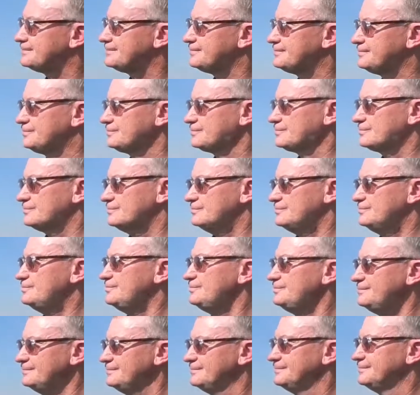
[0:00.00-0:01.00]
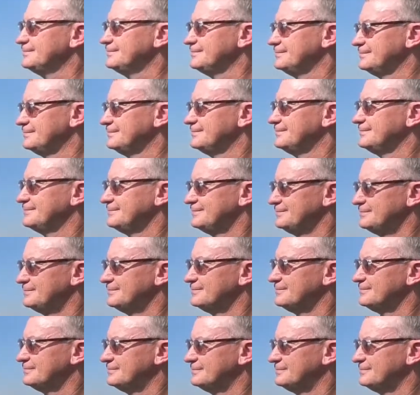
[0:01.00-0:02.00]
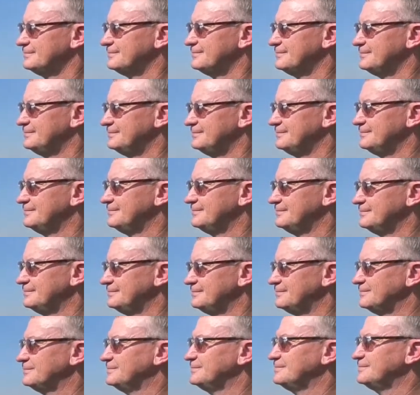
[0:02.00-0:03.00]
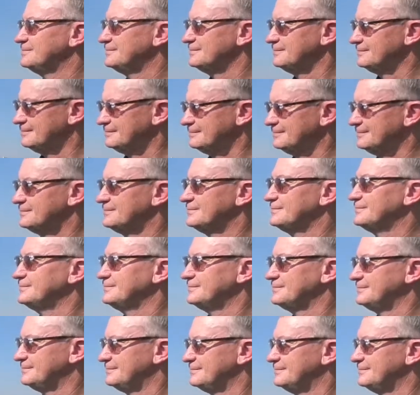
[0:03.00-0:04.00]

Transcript: [no speech]